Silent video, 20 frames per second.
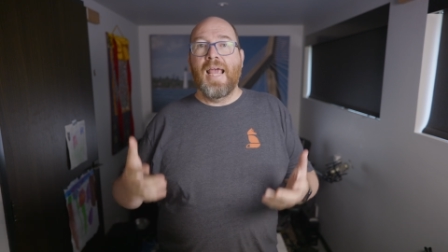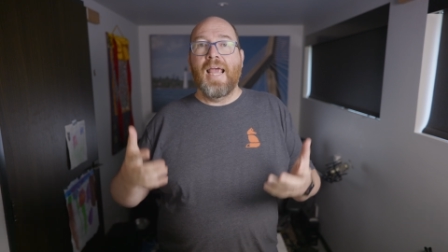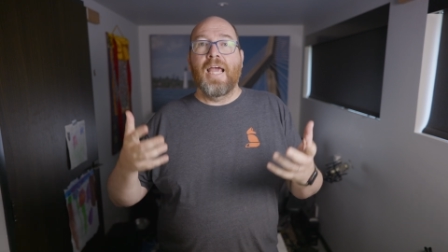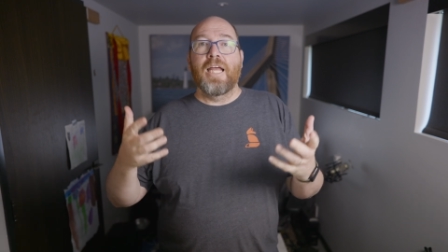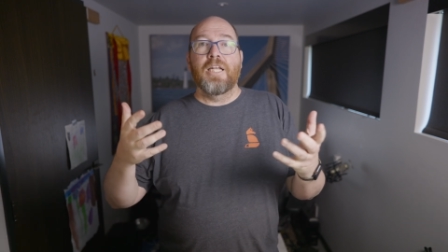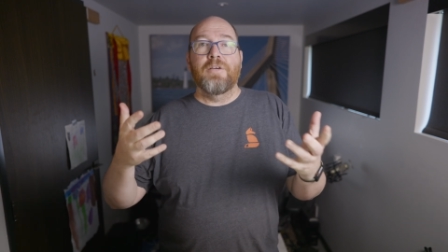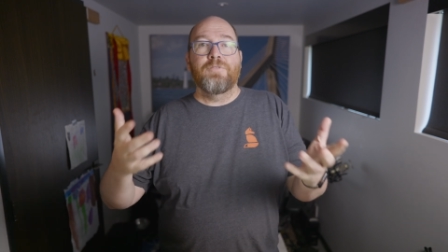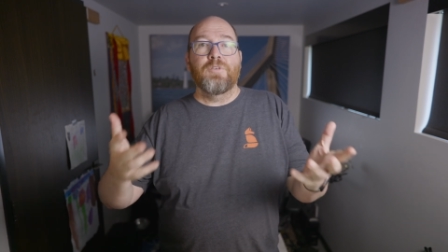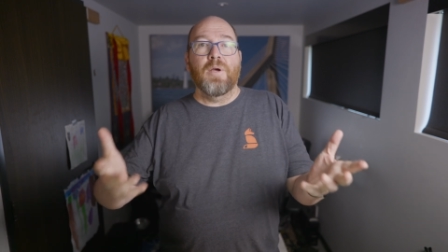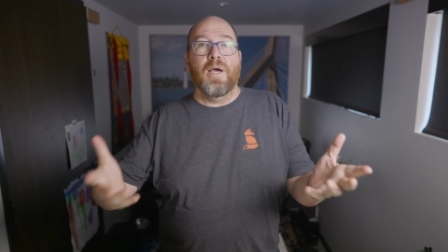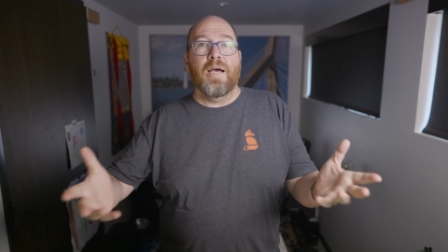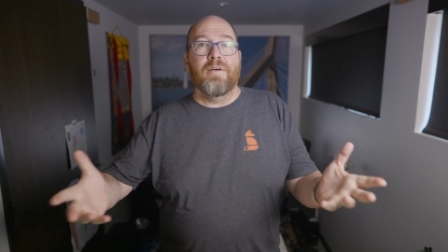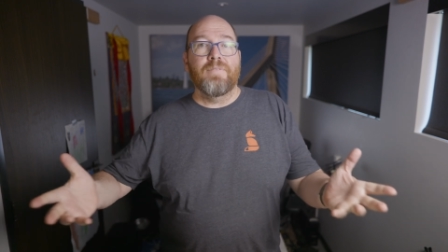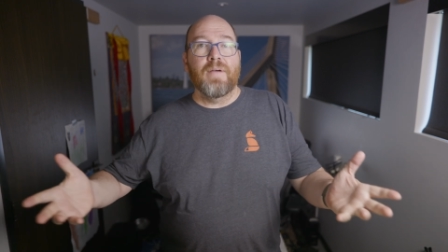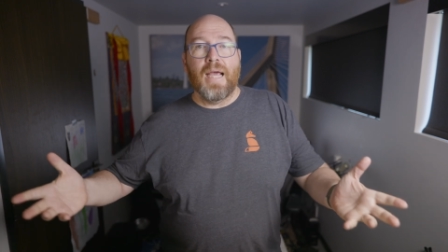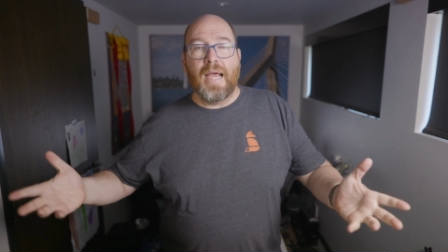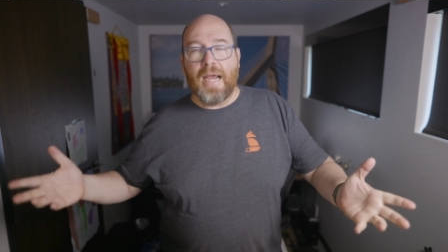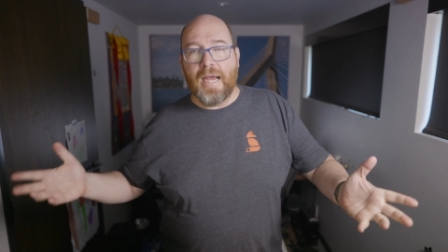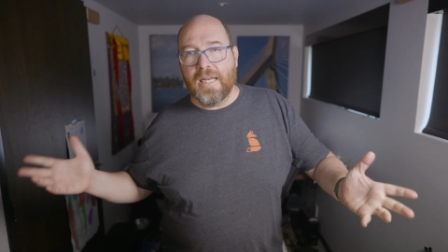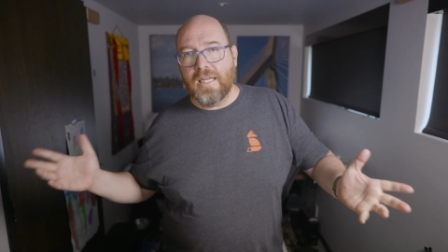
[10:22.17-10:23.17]
and if you have
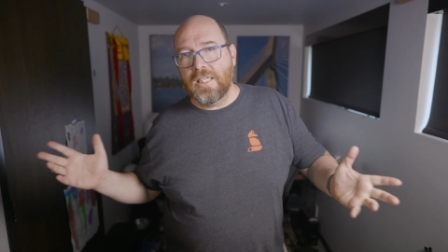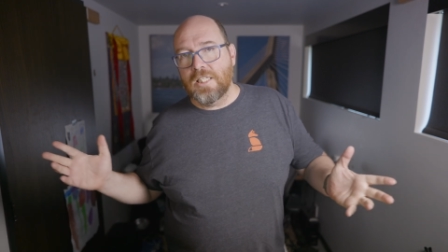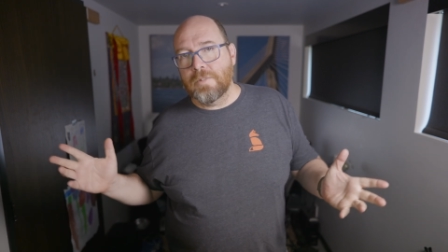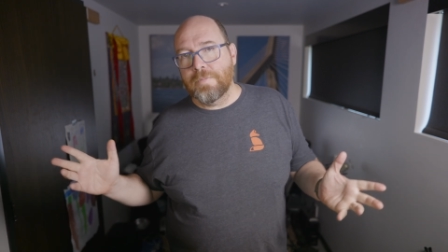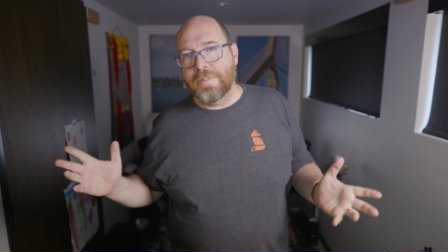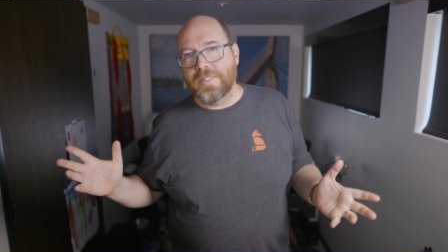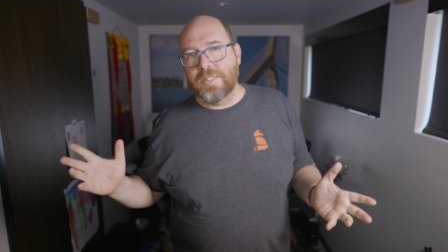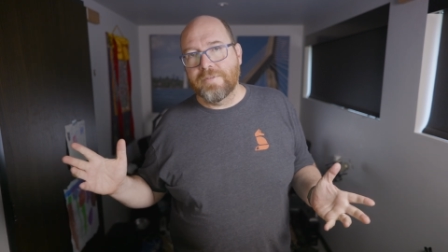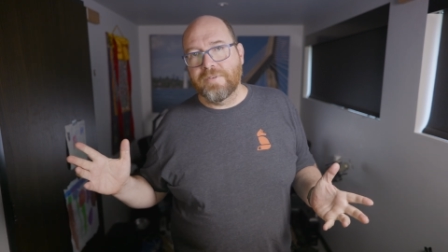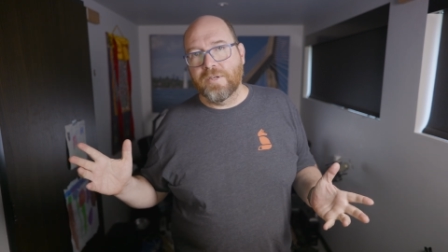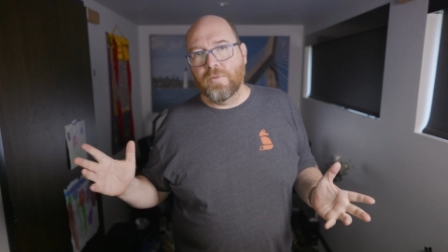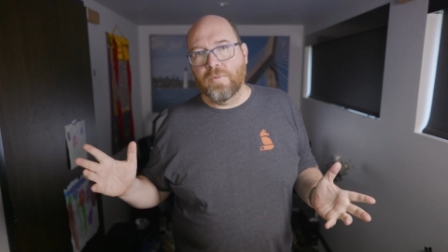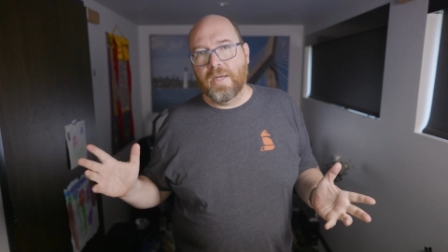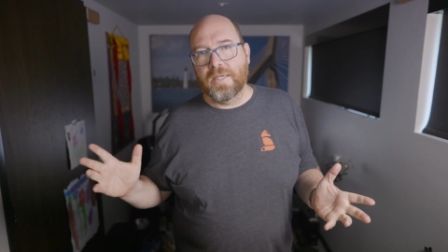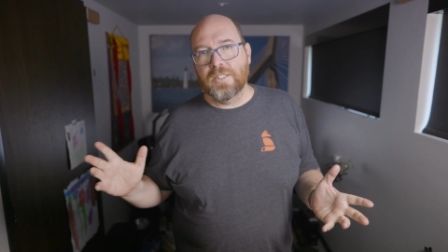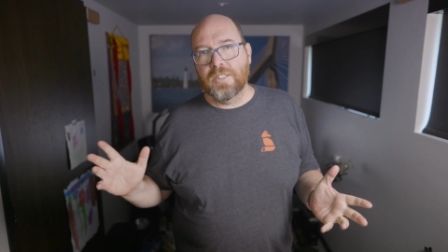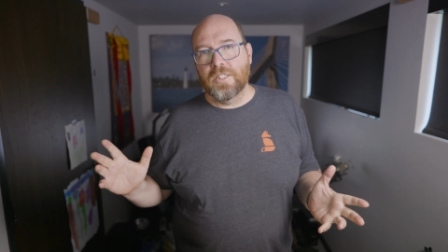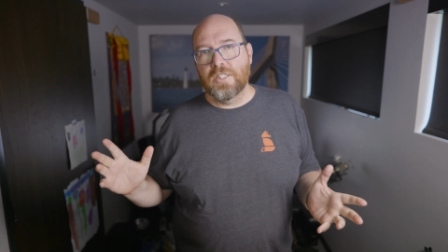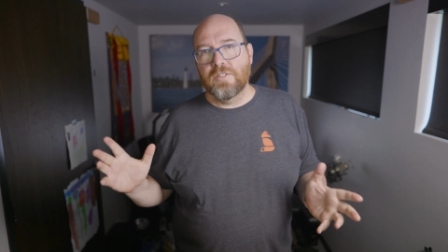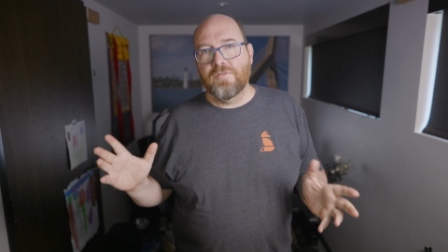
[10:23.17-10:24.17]
any specific
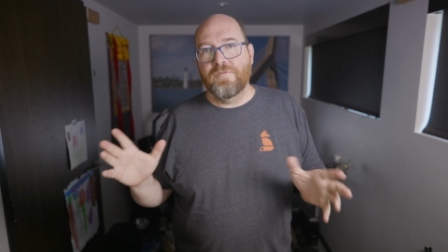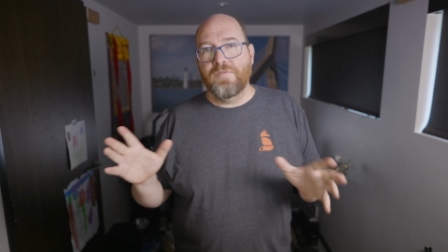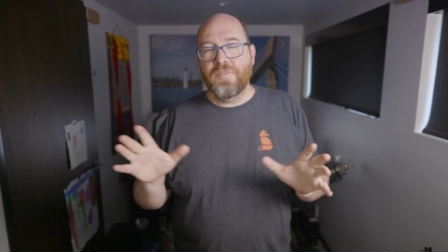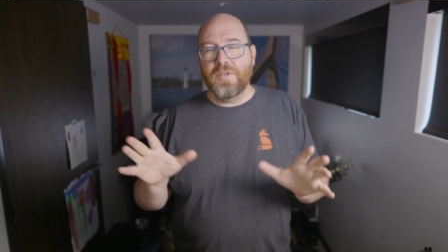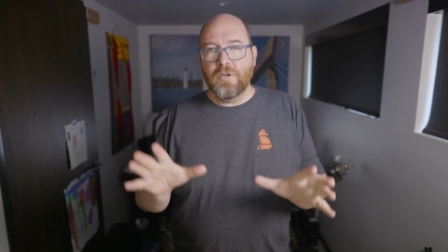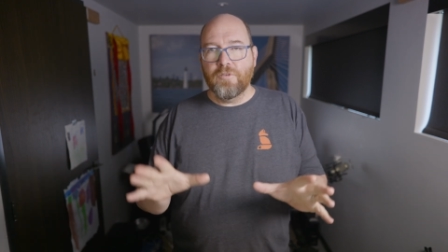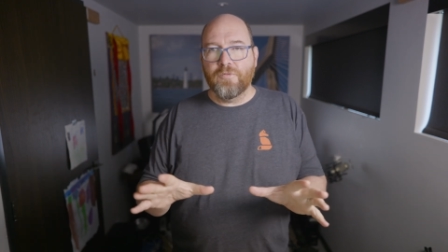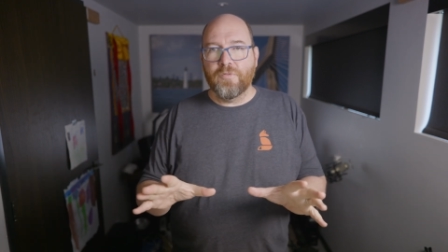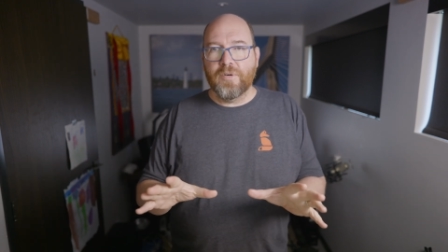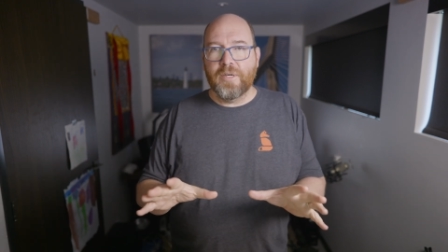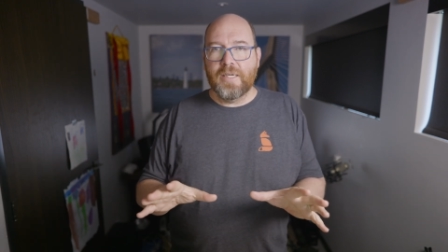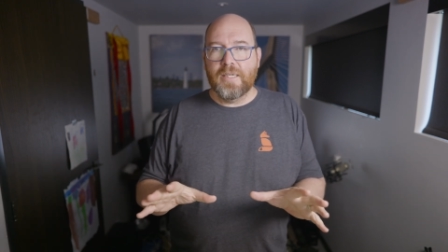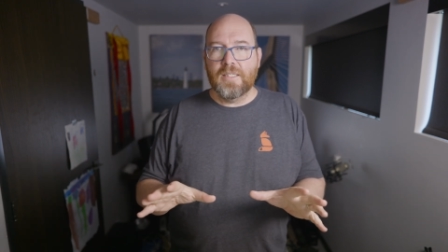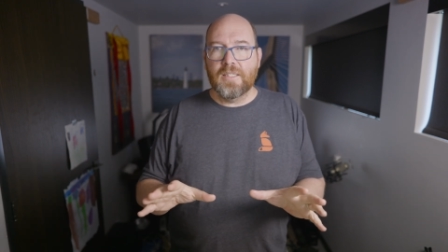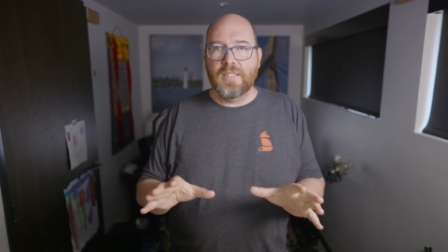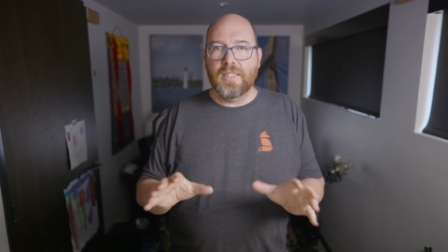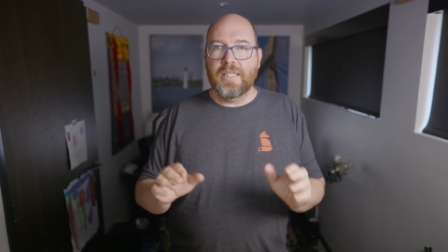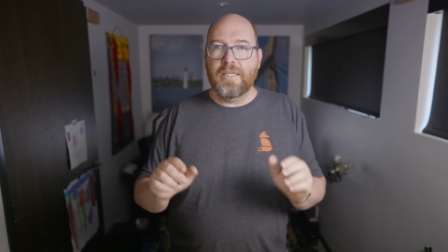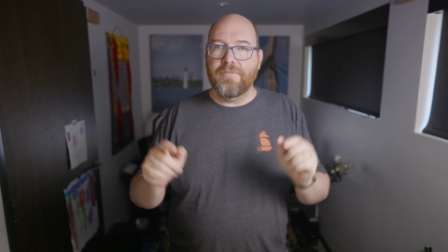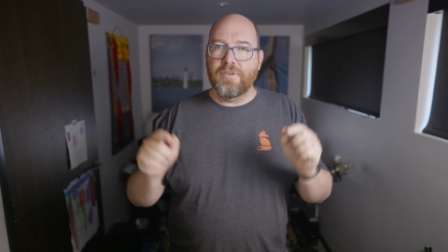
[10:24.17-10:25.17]
questions, feel free
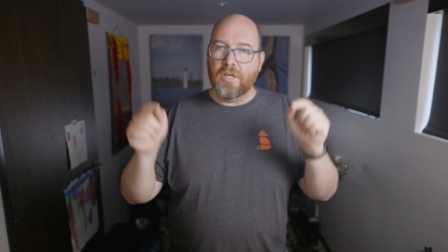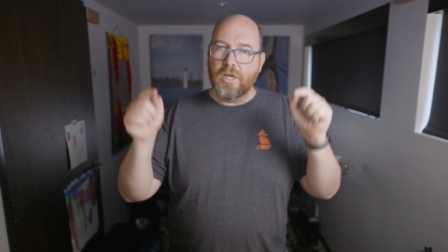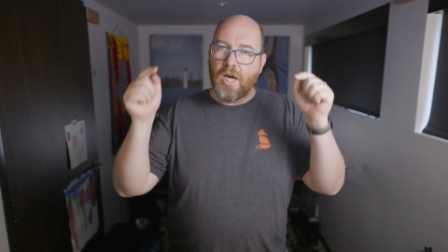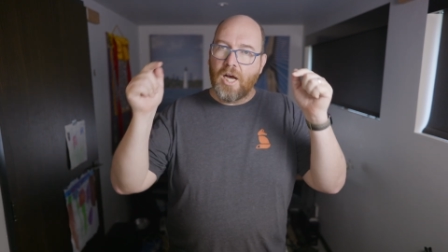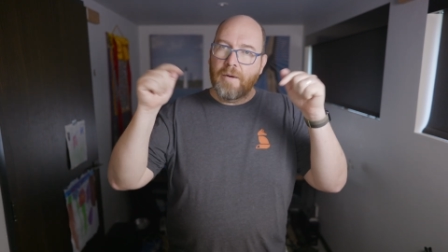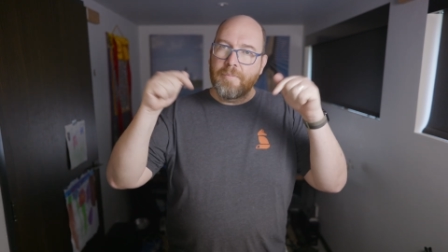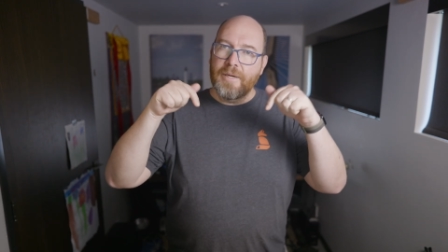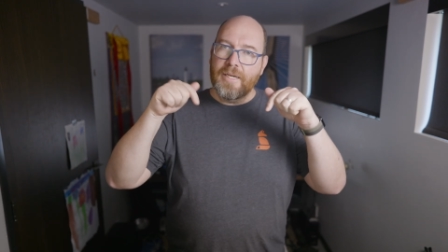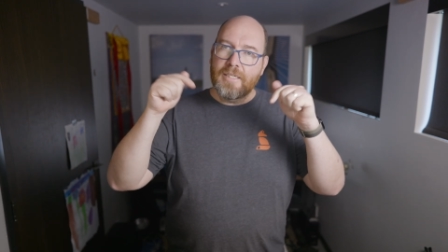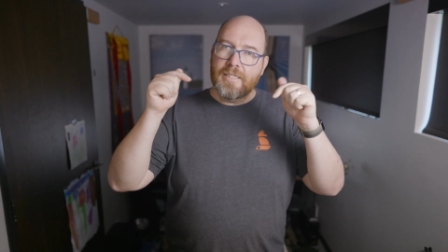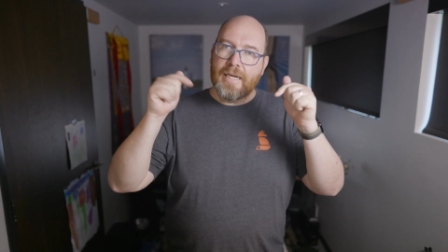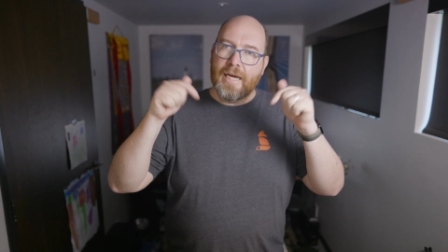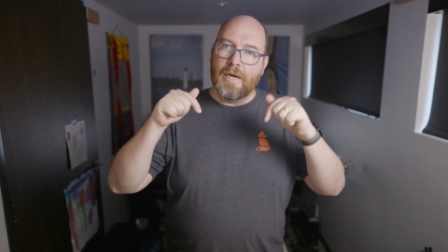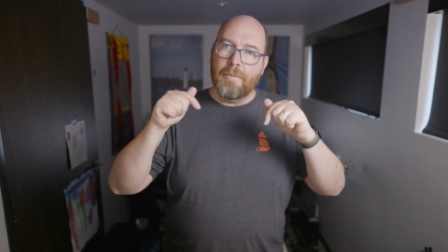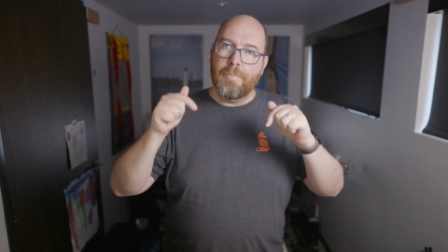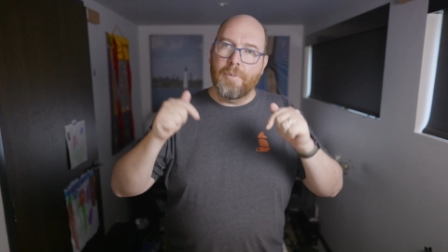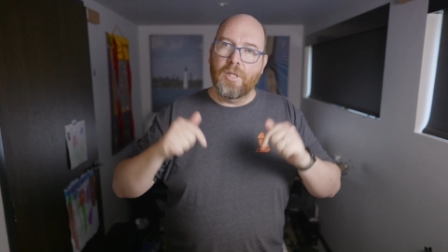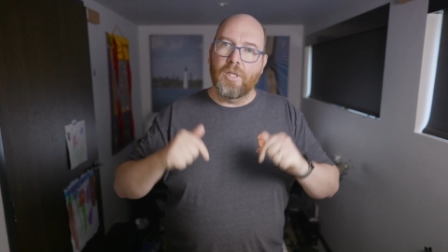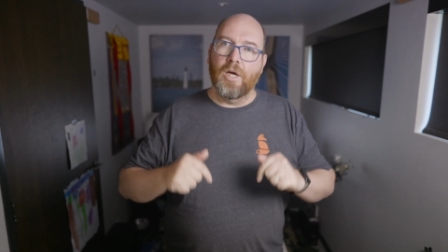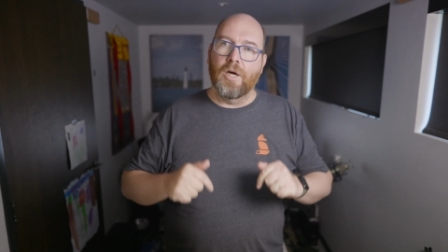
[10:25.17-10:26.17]
to leave a comment
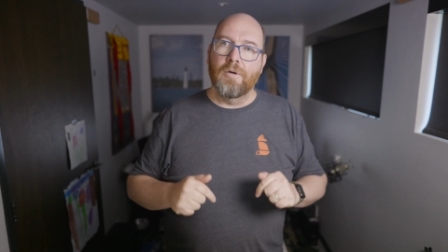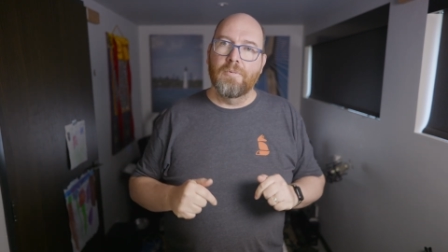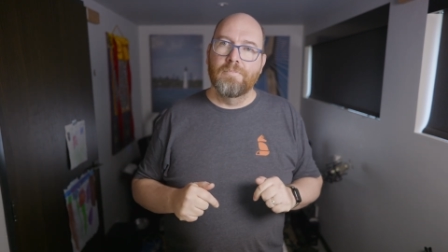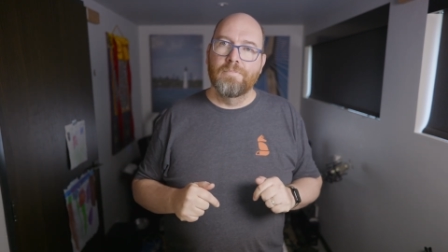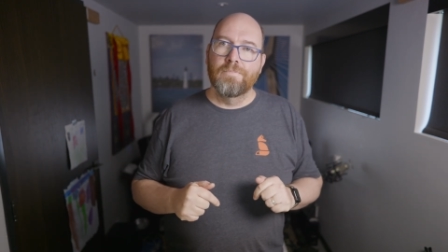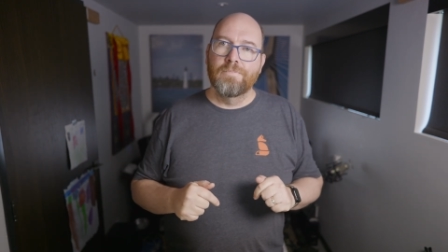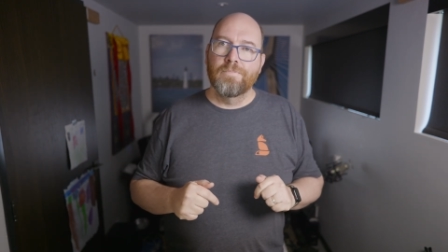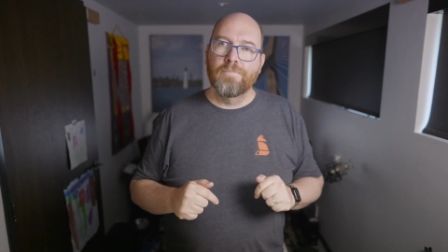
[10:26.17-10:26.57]
down below.